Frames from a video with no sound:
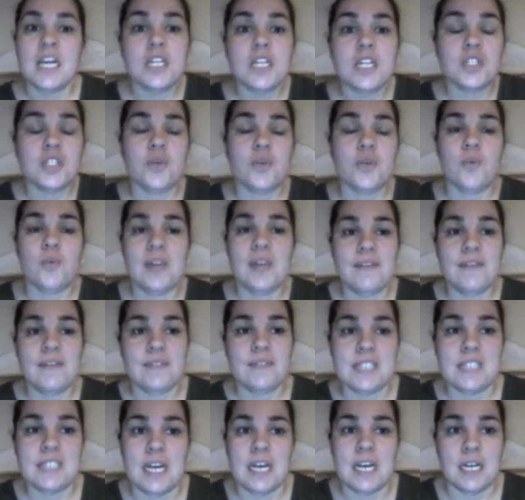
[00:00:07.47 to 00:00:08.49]
So we've
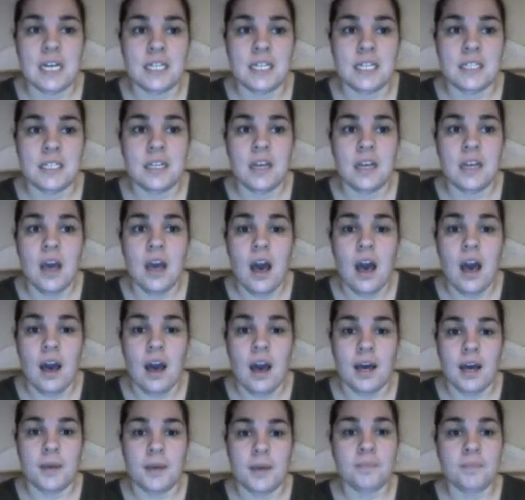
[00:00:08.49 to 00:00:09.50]
done
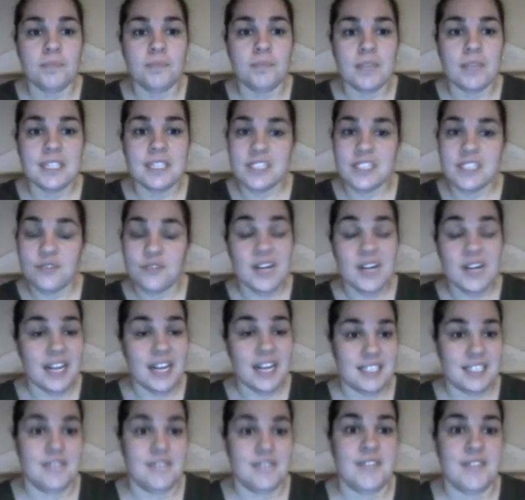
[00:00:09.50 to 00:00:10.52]
different
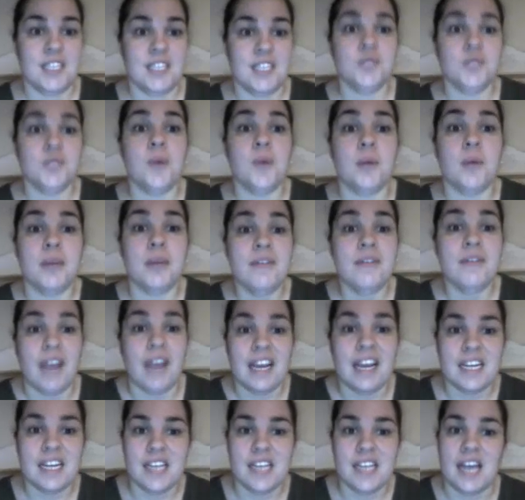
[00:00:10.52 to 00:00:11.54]
activities where we
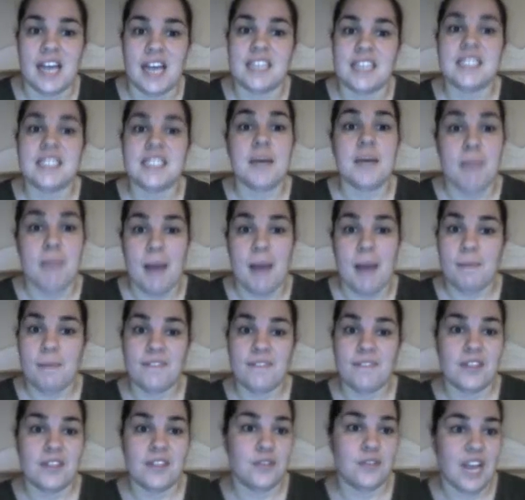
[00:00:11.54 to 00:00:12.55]
recognized a map
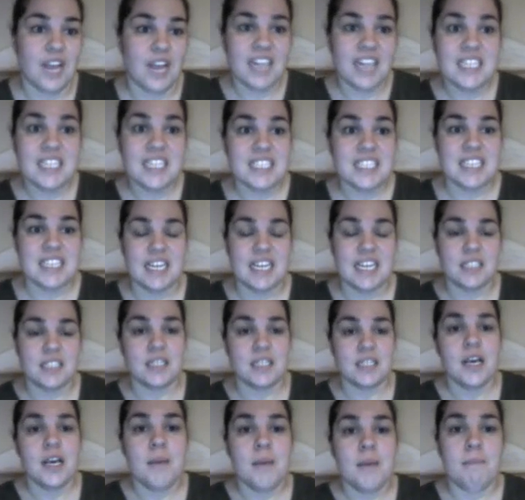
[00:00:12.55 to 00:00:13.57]
of the United States
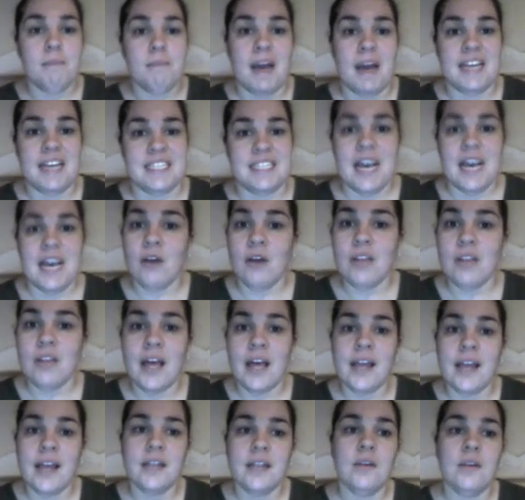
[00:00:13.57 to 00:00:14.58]
by its
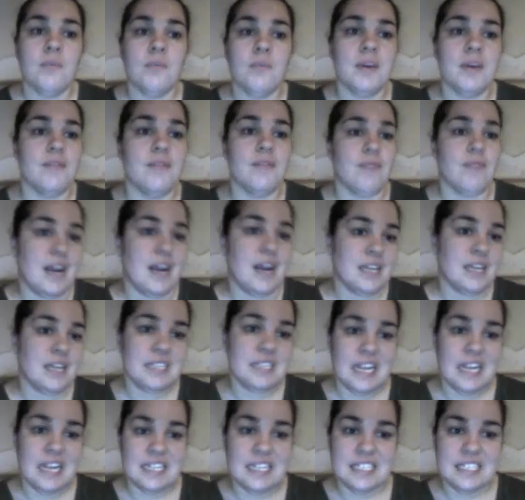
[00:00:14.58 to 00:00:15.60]
outline. We've
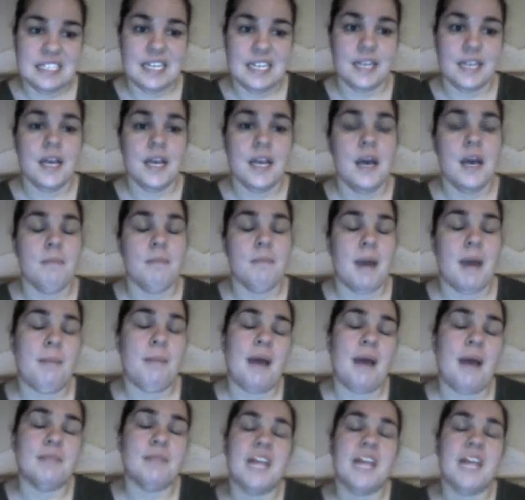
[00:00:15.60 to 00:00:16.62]
recognized it by
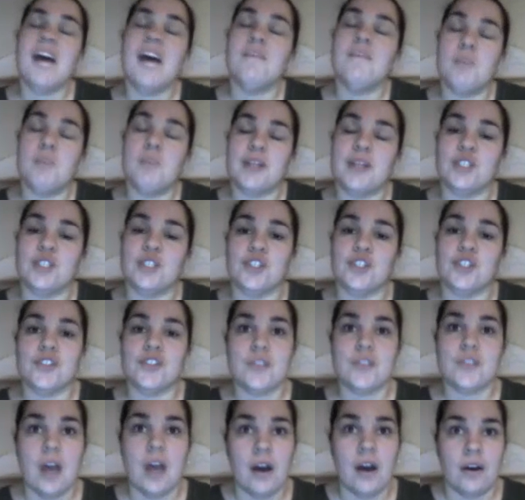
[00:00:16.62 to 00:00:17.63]
maps that have
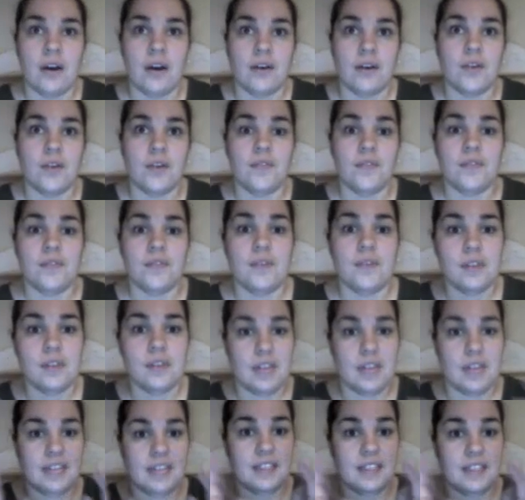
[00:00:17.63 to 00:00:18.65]
pictures of
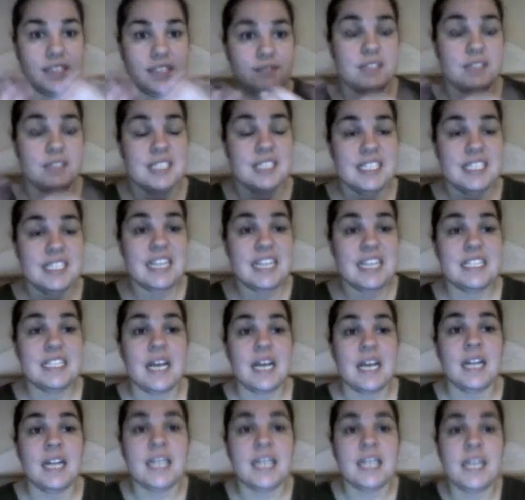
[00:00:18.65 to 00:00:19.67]
like the different states
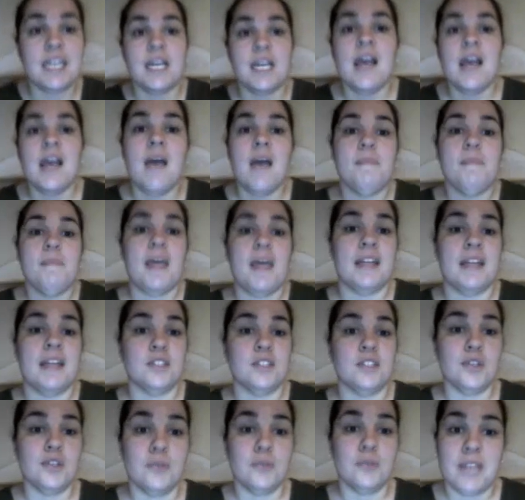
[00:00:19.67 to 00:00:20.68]
on it. And
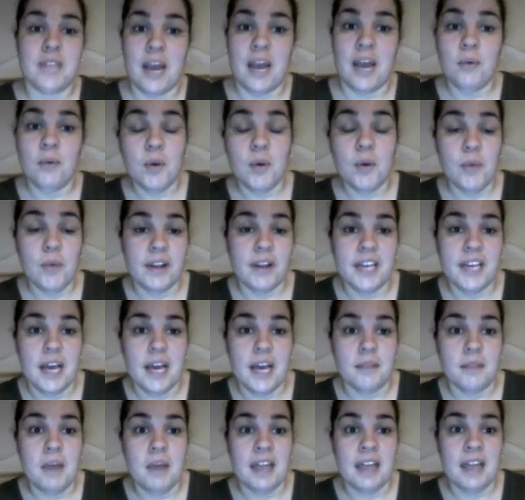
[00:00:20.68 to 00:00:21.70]
so now we're working
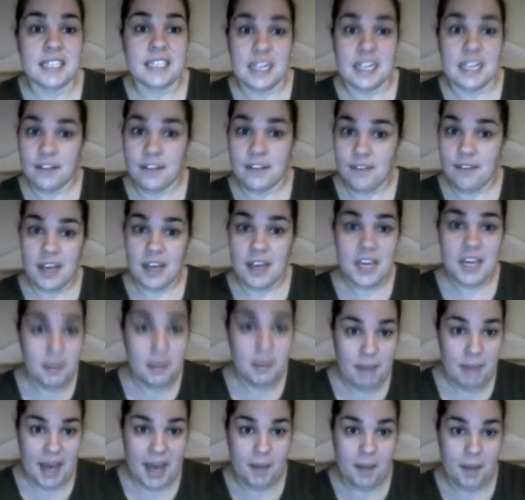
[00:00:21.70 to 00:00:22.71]
on identifying a
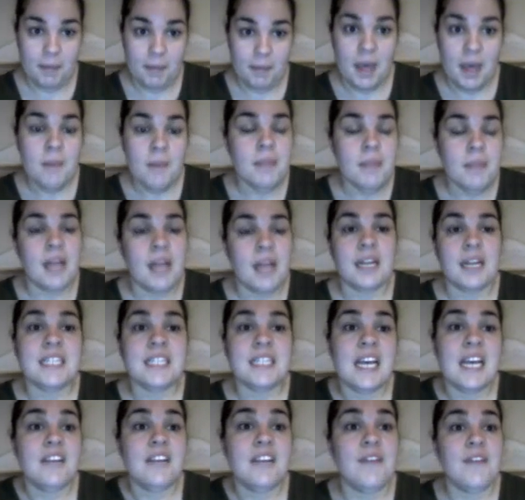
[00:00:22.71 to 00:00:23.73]
map and
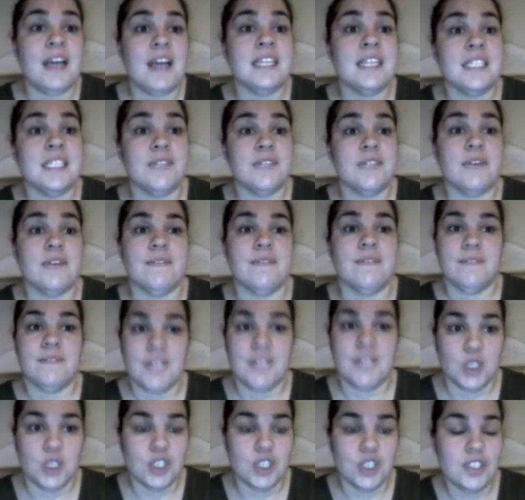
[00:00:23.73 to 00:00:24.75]
identifying different
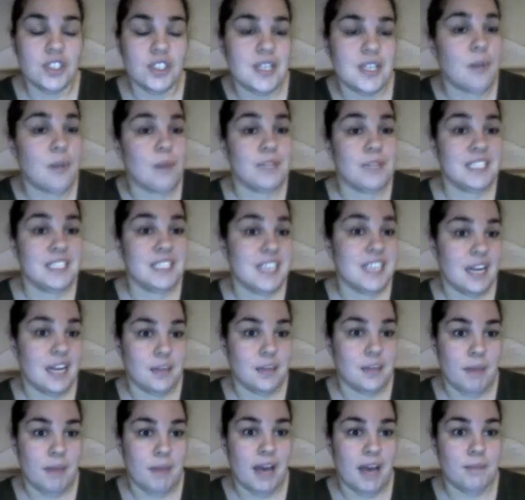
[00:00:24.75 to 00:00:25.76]
features that we see
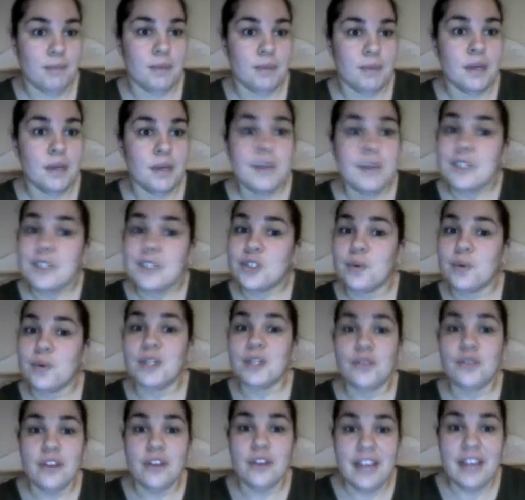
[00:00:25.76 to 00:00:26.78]
on a map. So
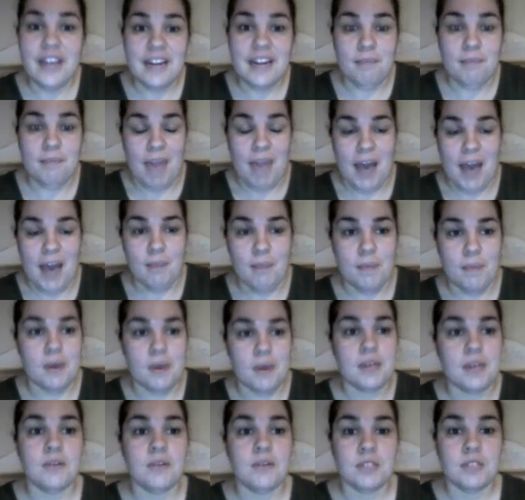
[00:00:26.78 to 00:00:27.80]
when you look at a map,
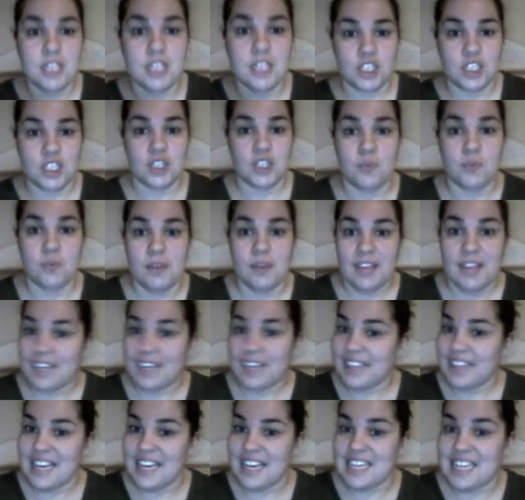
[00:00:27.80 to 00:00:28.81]
such as one like
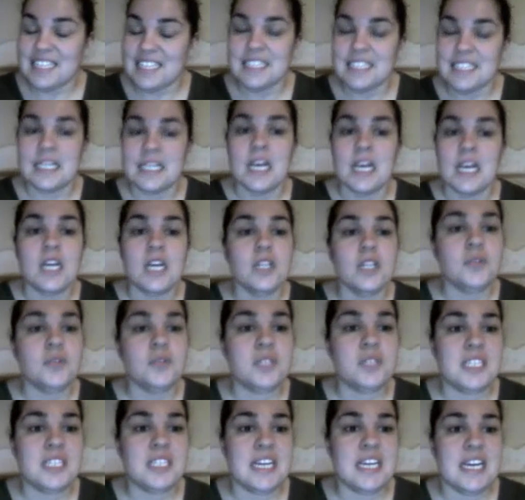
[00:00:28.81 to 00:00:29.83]
this, you
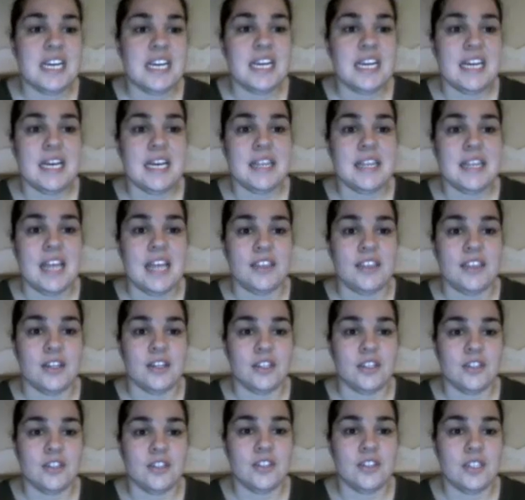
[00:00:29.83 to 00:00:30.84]
see that
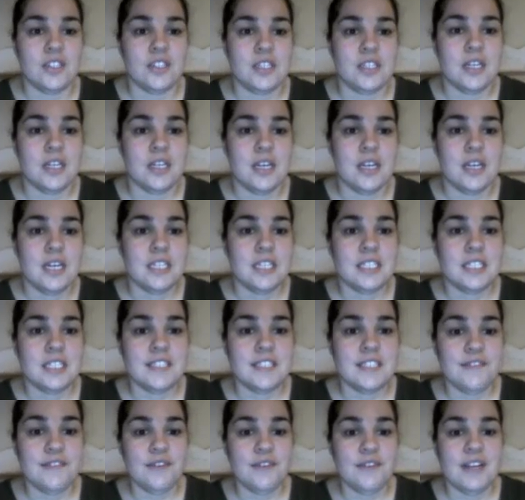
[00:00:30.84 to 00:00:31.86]
there's
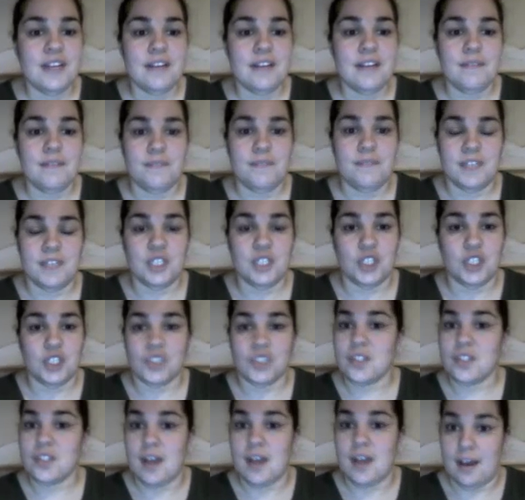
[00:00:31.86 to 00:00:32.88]
different
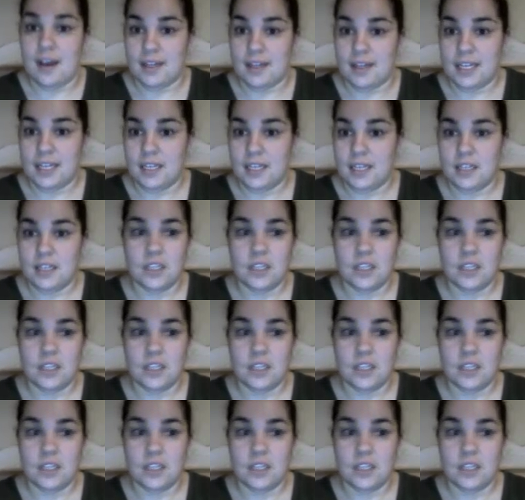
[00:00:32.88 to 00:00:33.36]
features on it.